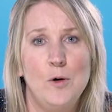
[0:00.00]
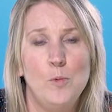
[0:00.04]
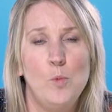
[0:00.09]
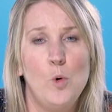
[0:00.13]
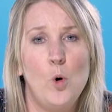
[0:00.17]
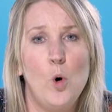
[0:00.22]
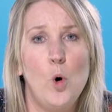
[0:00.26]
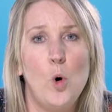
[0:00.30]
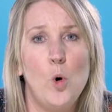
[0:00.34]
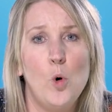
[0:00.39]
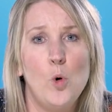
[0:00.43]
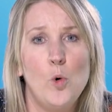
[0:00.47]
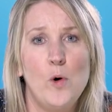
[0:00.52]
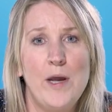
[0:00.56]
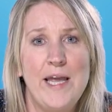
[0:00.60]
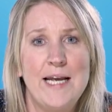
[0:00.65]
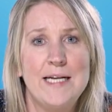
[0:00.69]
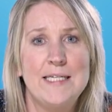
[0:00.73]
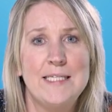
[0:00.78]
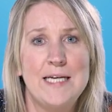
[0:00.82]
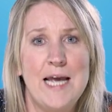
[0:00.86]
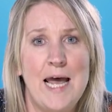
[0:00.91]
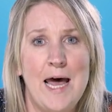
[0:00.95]
We're all
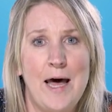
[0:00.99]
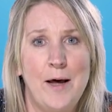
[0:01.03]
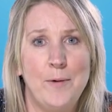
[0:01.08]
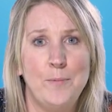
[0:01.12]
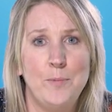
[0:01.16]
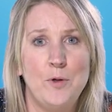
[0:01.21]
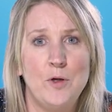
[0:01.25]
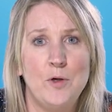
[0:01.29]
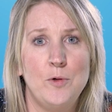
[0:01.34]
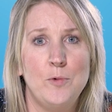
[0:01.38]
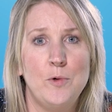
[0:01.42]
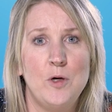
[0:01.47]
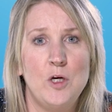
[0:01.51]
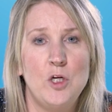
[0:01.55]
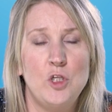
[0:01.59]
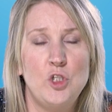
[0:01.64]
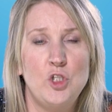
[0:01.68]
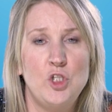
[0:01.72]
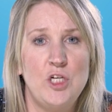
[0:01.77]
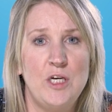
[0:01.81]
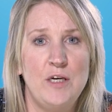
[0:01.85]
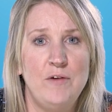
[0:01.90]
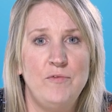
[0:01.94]
here to help you
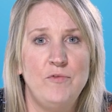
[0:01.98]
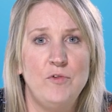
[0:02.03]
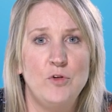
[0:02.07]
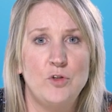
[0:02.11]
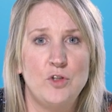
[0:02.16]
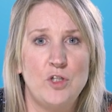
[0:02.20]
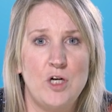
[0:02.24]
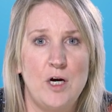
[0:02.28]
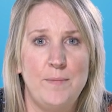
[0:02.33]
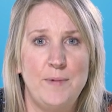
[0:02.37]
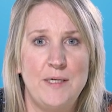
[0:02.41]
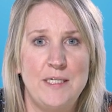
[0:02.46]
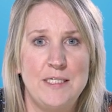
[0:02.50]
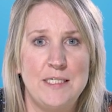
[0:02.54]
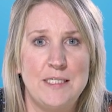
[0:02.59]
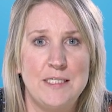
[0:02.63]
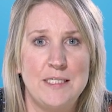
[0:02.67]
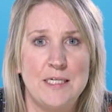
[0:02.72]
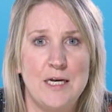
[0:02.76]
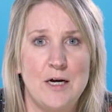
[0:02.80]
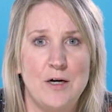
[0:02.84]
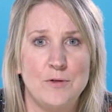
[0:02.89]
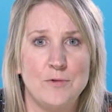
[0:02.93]
achieve your
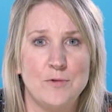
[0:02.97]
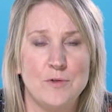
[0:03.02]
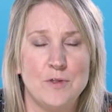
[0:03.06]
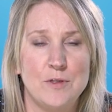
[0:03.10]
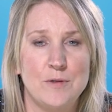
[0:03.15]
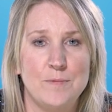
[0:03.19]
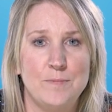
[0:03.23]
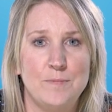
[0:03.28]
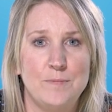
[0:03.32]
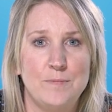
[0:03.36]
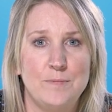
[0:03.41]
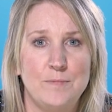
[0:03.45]
diabetes goals.